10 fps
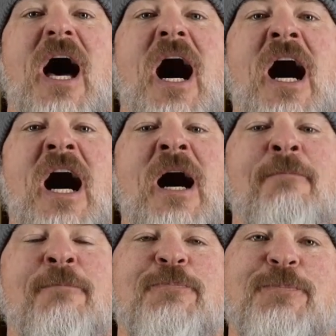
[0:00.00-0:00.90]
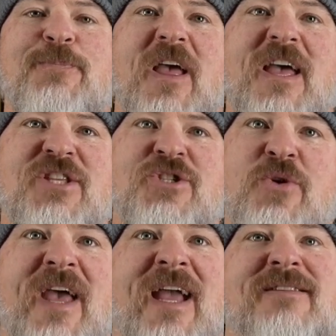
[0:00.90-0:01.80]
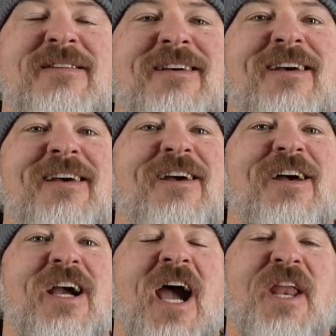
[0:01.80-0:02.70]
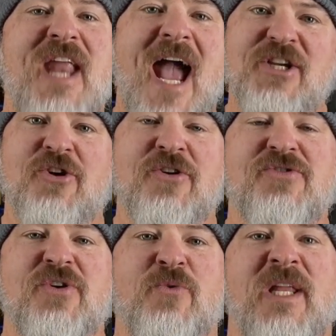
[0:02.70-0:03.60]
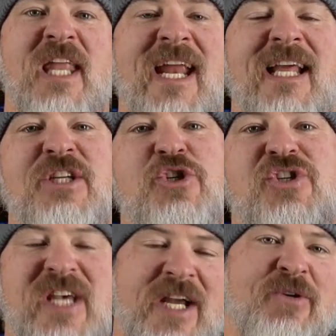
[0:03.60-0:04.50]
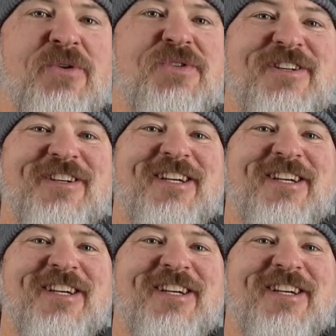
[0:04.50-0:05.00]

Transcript: Two things: connectors relating to signals,